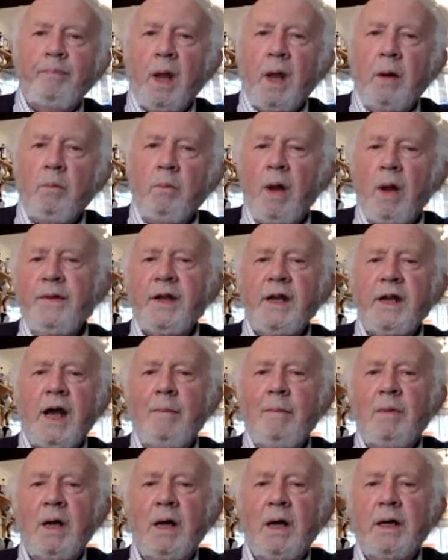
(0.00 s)
And one thing
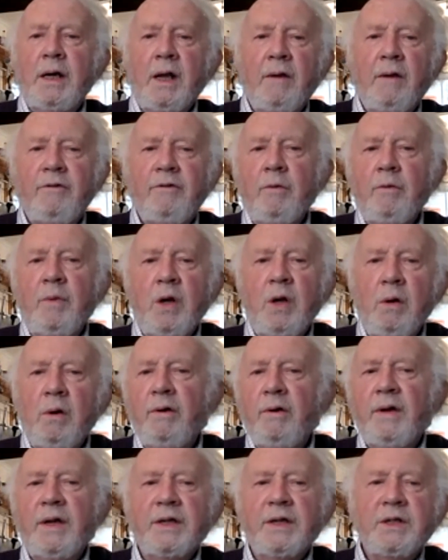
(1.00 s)
I'm learning from you
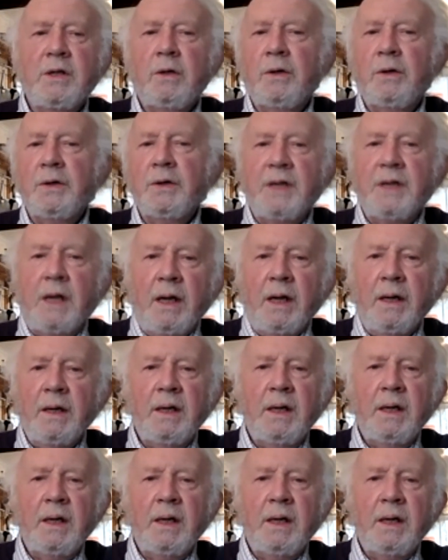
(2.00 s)
and this course, Ian,